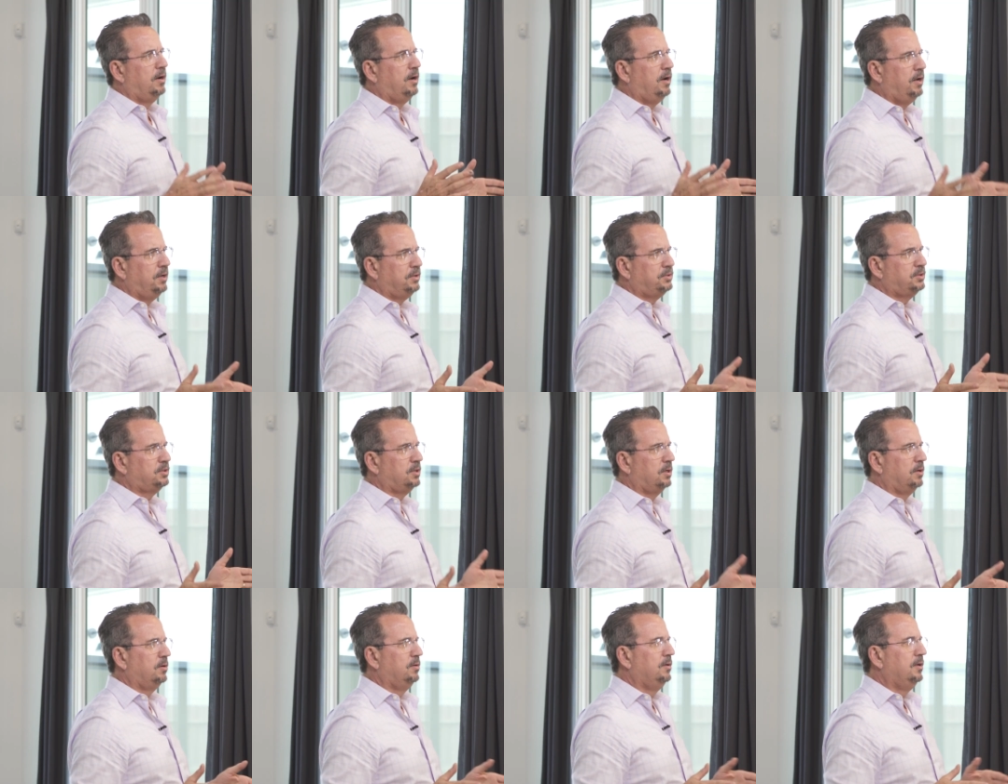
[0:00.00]

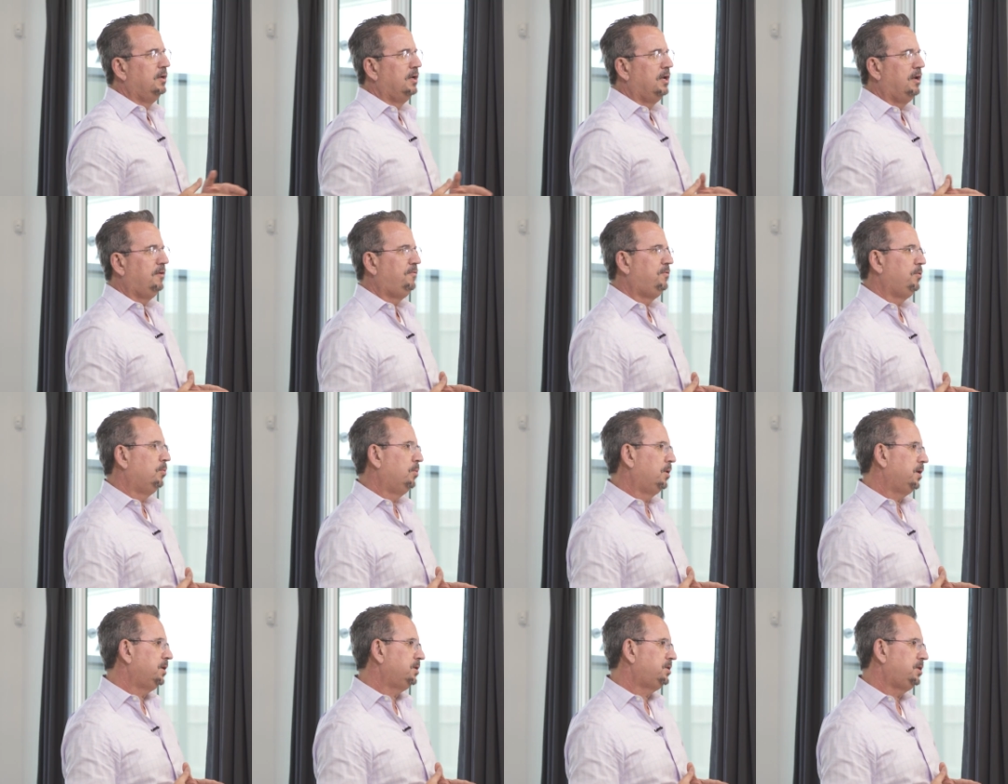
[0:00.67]
Also, if
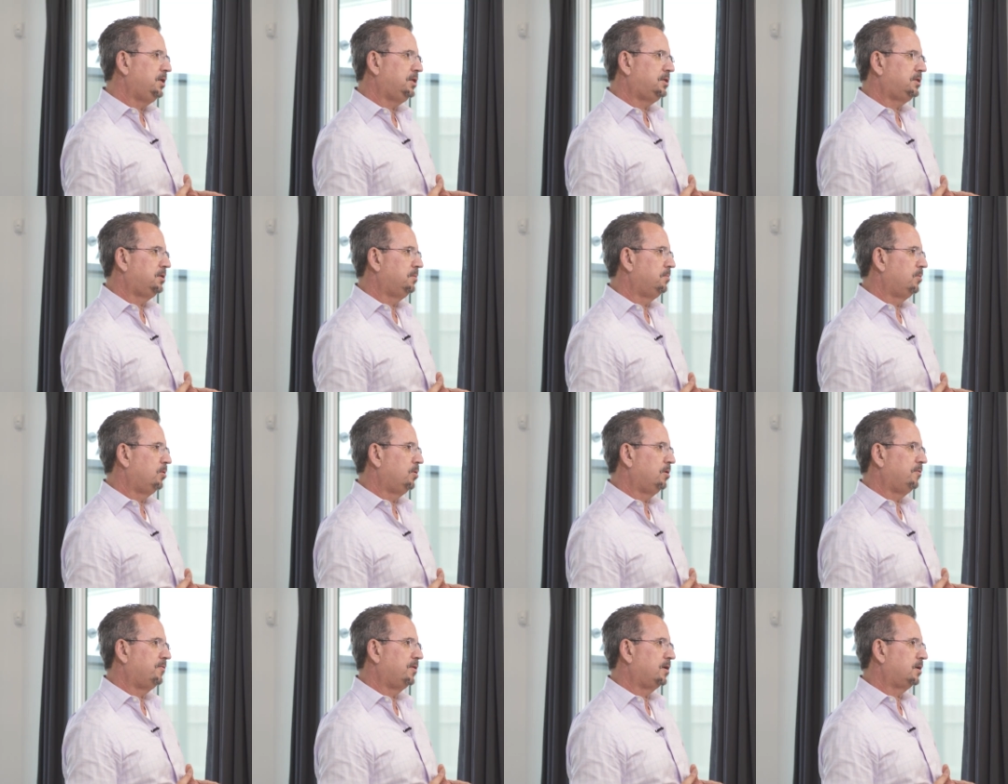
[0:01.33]
you want to see some
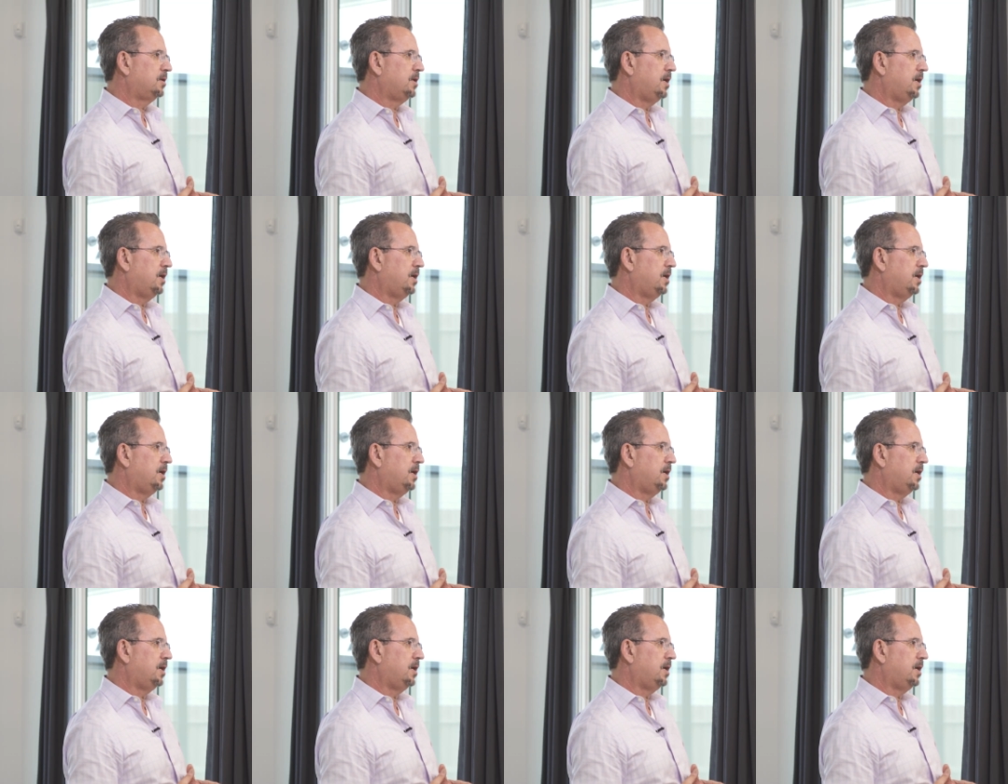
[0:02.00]
more of our